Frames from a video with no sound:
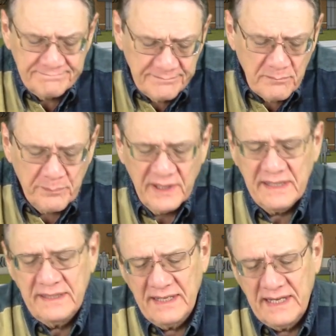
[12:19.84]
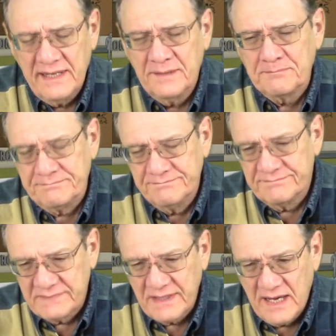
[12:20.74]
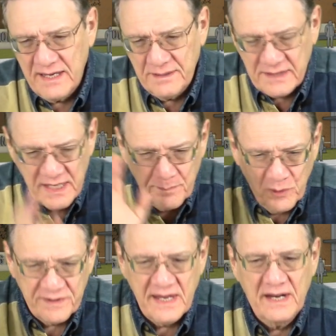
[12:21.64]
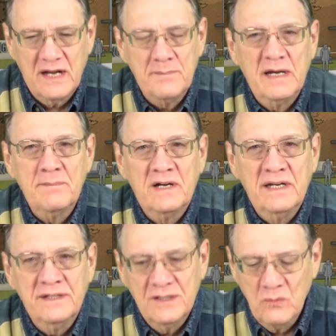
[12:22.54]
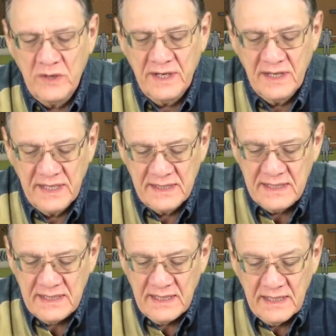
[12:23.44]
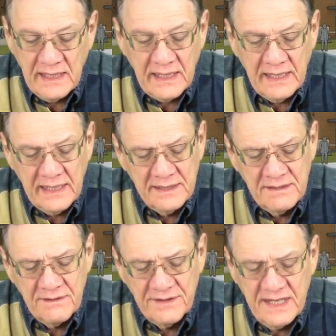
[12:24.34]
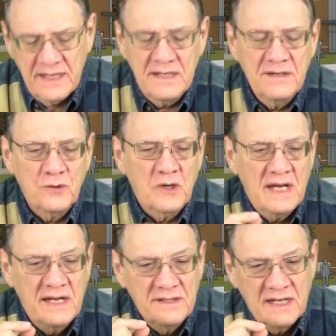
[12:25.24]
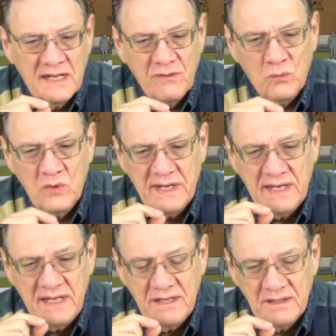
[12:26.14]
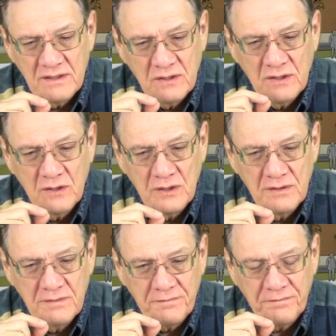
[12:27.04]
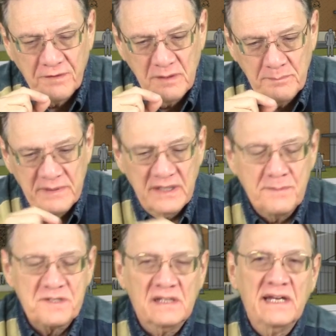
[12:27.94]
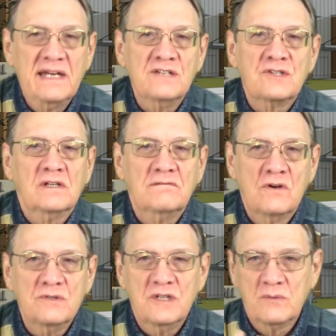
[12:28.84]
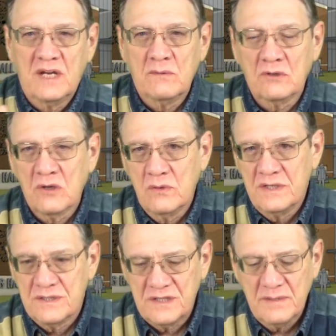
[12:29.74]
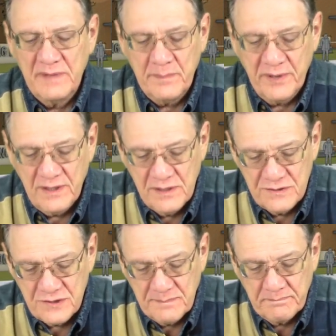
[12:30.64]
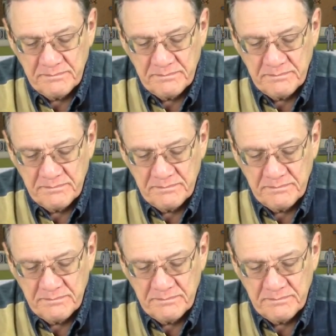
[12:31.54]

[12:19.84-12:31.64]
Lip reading: But I kind of put that out of my mind and went on. And then on the way from Ypsilanti to Livonia, when I would go in to see my parents,